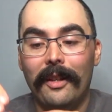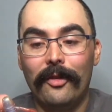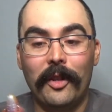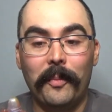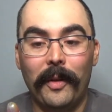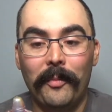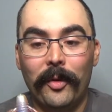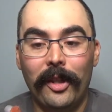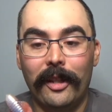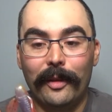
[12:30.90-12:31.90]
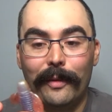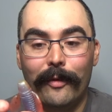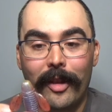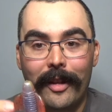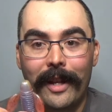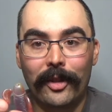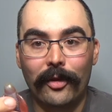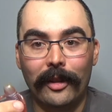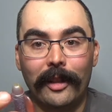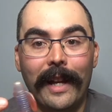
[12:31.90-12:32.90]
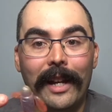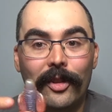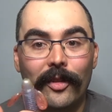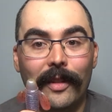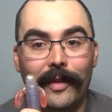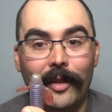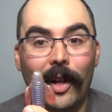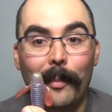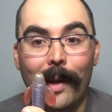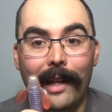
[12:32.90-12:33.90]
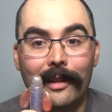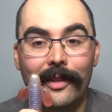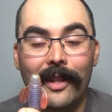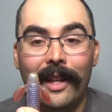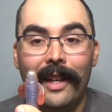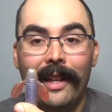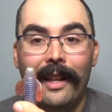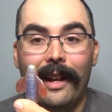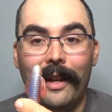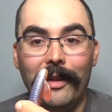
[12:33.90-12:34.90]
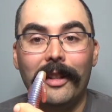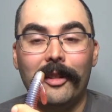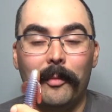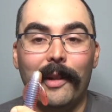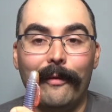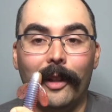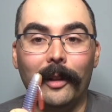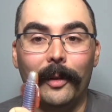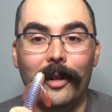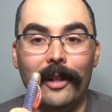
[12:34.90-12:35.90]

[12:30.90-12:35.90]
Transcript: just in particular for that extra little action at the top paddles. I think it's going to be a fun lure to